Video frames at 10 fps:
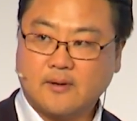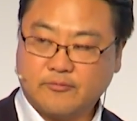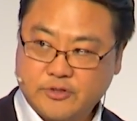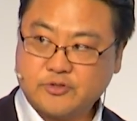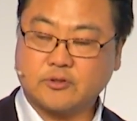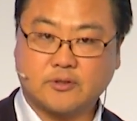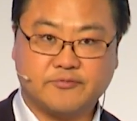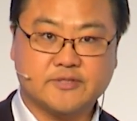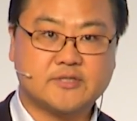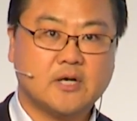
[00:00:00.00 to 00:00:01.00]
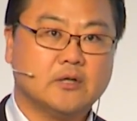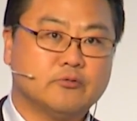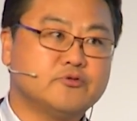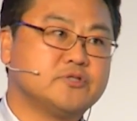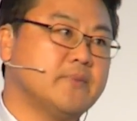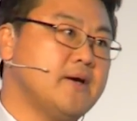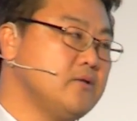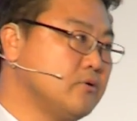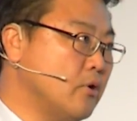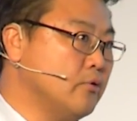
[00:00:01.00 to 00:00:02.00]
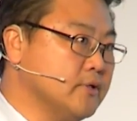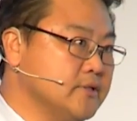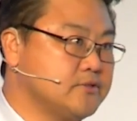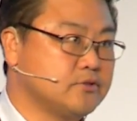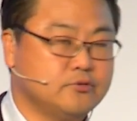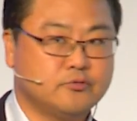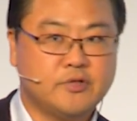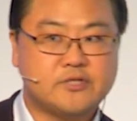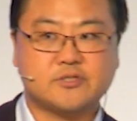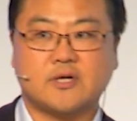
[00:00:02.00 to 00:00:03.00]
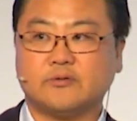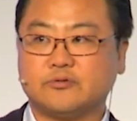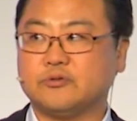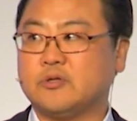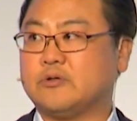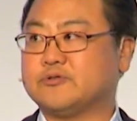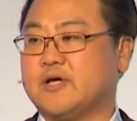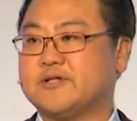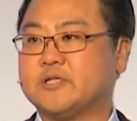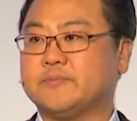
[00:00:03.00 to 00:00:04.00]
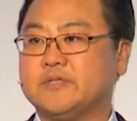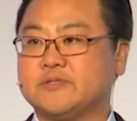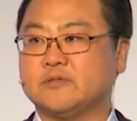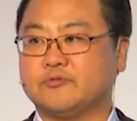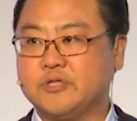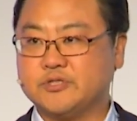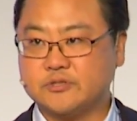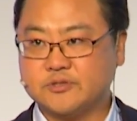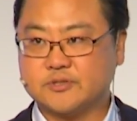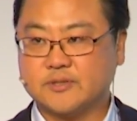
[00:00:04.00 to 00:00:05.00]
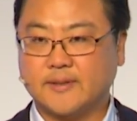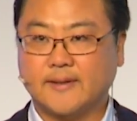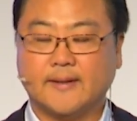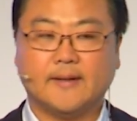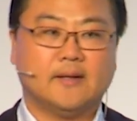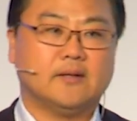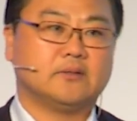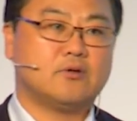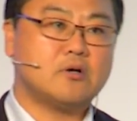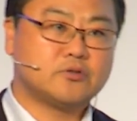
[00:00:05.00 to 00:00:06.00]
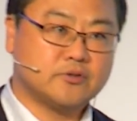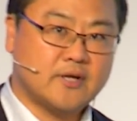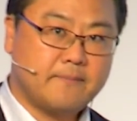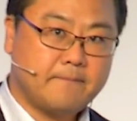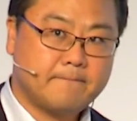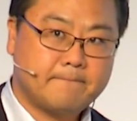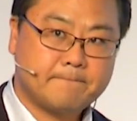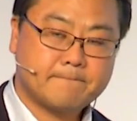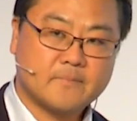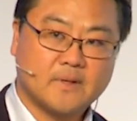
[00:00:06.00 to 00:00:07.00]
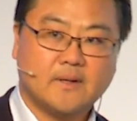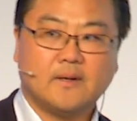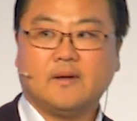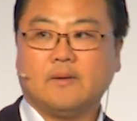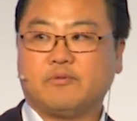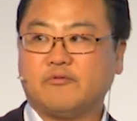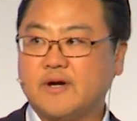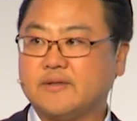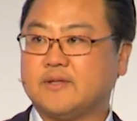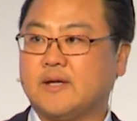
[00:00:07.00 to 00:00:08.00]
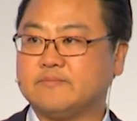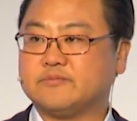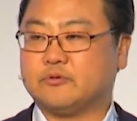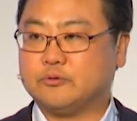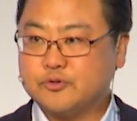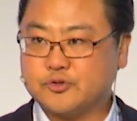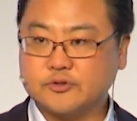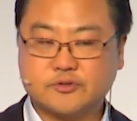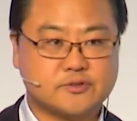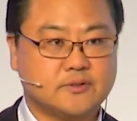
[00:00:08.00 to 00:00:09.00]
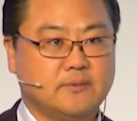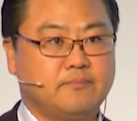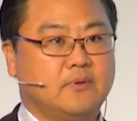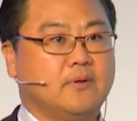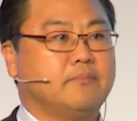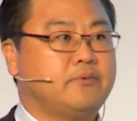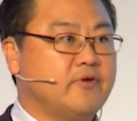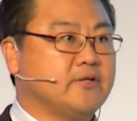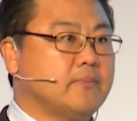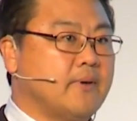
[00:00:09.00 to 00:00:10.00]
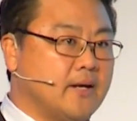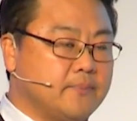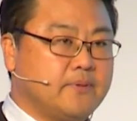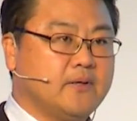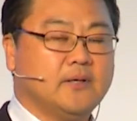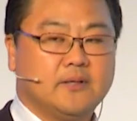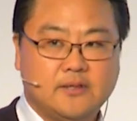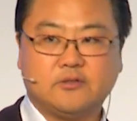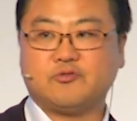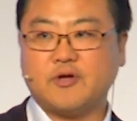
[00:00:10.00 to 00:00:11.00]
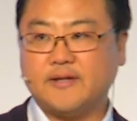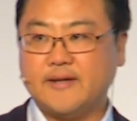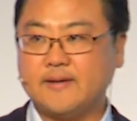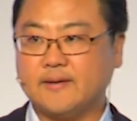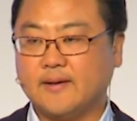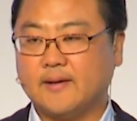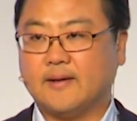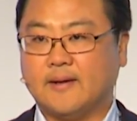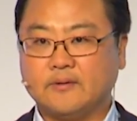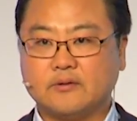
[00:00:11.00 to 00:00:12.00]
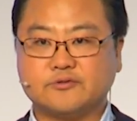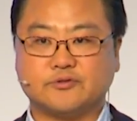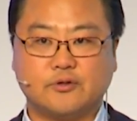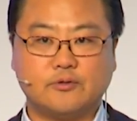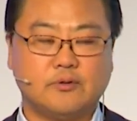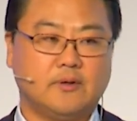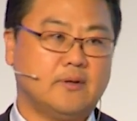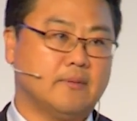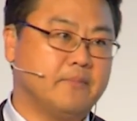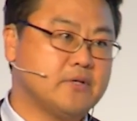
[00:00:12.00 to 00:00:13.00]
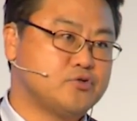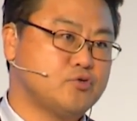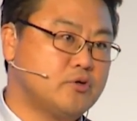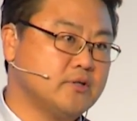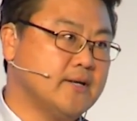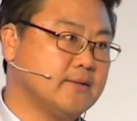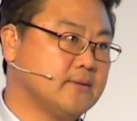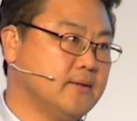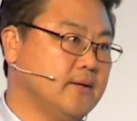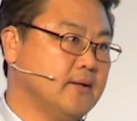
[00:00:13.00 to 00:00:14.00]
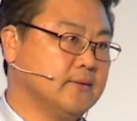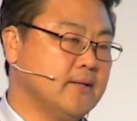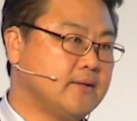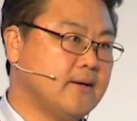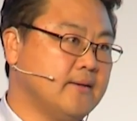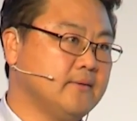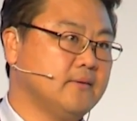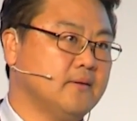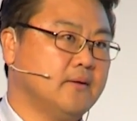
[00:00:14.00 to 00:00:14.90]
regional offices whose main goal is to reach out to those SMEs in the regions, talk to them, provide them solutions, provide them help in training, and also make sure that they can